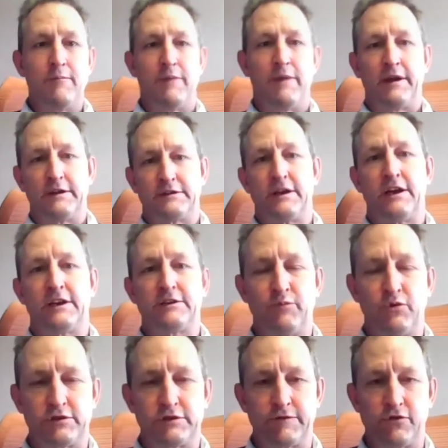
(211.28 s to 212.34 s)
because the
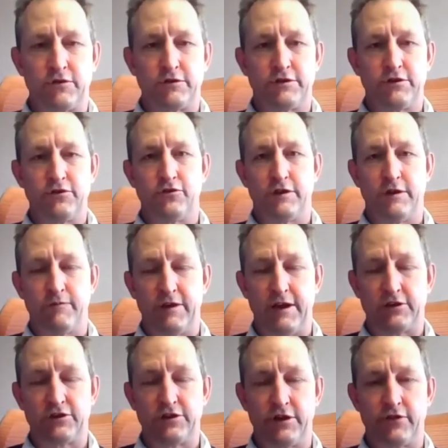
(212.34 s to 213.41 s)
exports have continued and
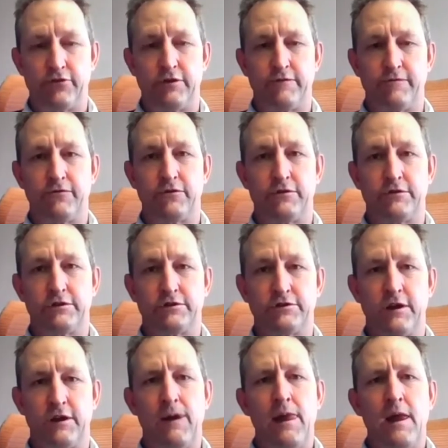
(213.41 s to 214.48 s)
we actually grew in fruit this
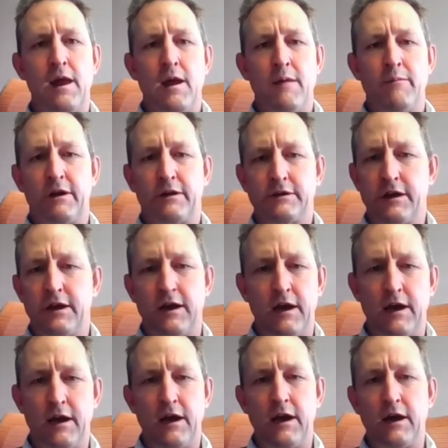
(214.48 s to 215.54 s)
year. But
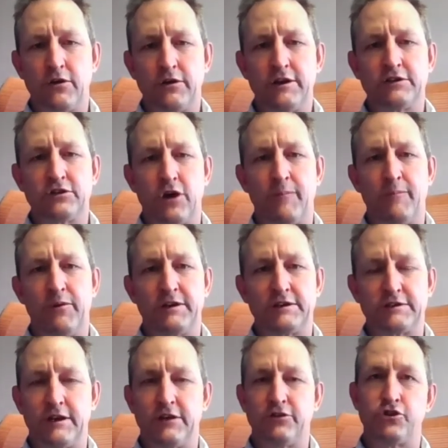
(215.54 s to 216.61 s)
a good example
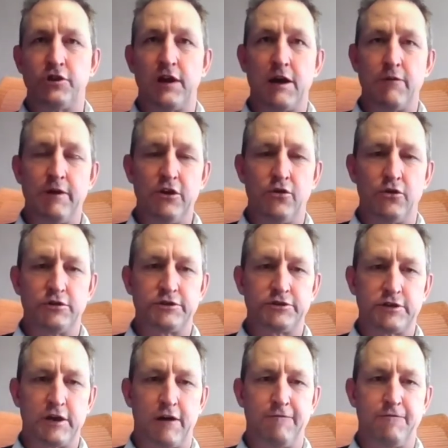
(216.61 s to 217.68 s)
is in July, we
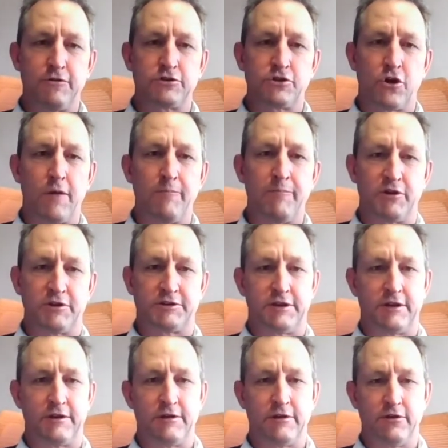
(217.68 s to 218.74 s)
launched our first
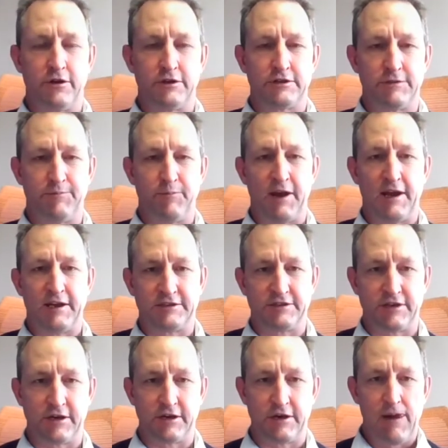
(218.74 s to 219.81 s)
composter. You know, it's a
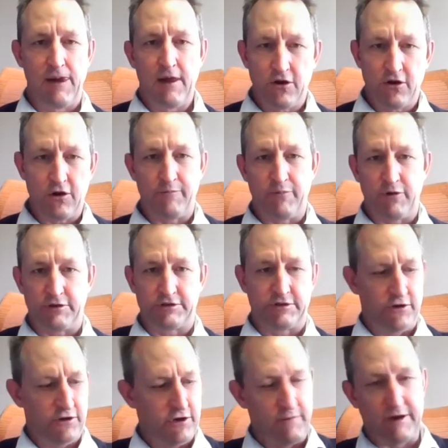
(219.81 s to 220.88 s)
plastic
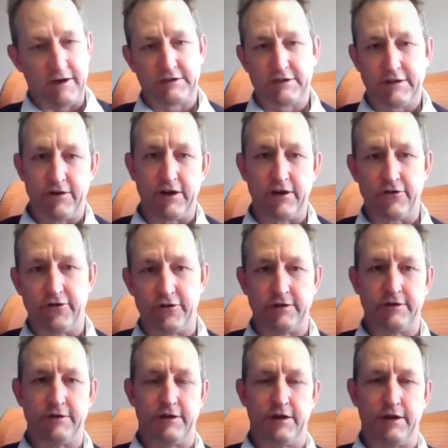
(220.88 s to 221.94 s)
composter, you know, about
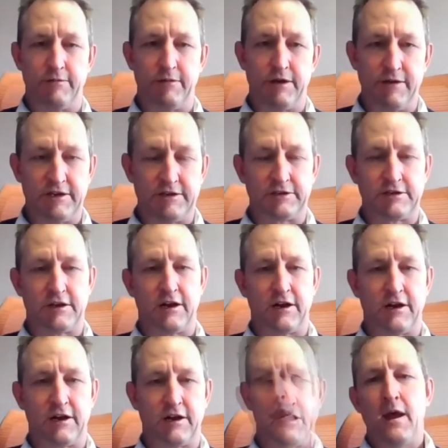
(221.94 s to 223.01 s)
700 millimeters high,